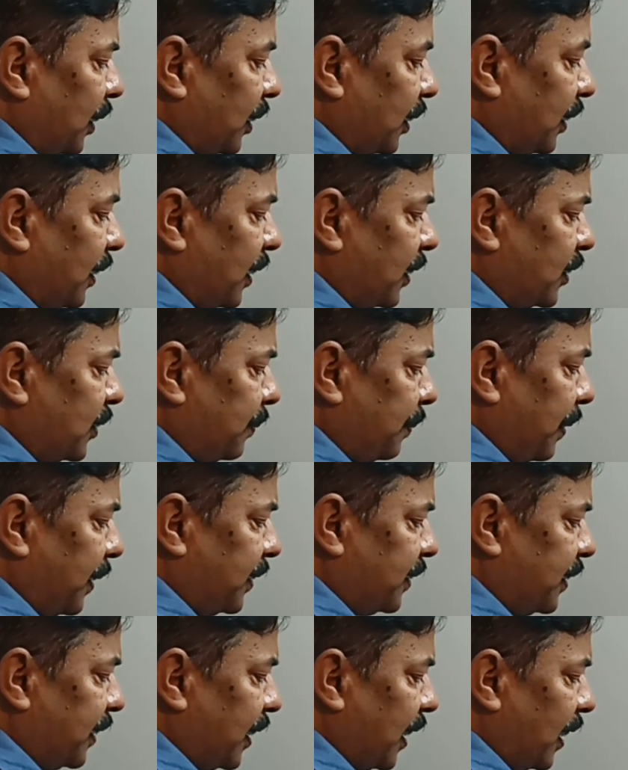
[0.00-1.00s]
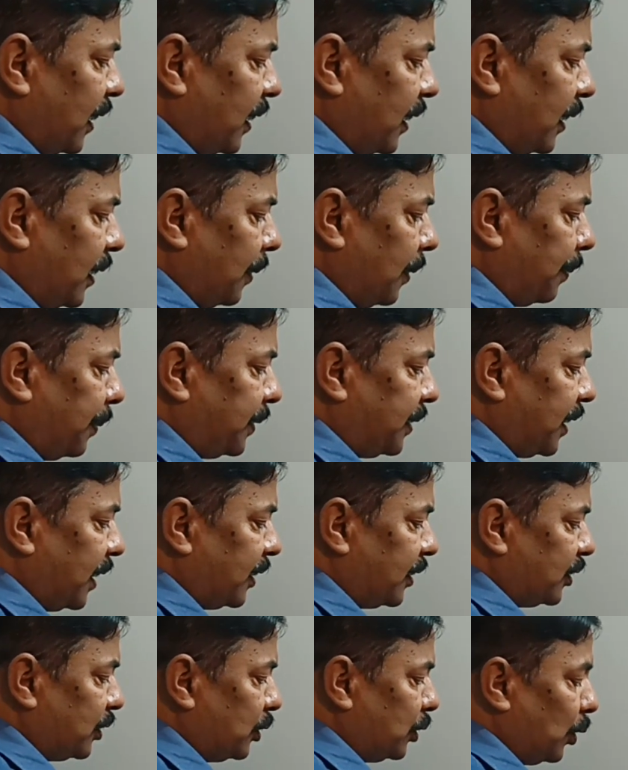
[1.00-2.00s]
This basically
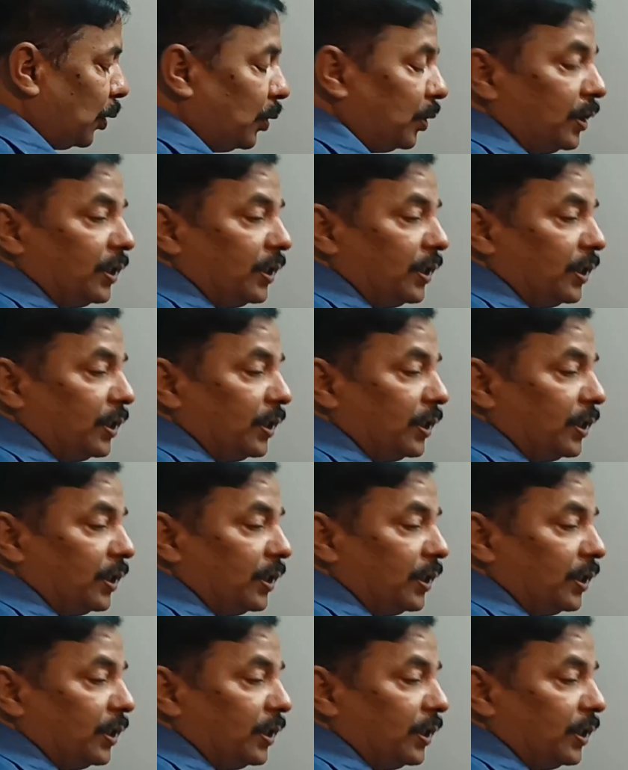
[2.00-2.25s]
represents your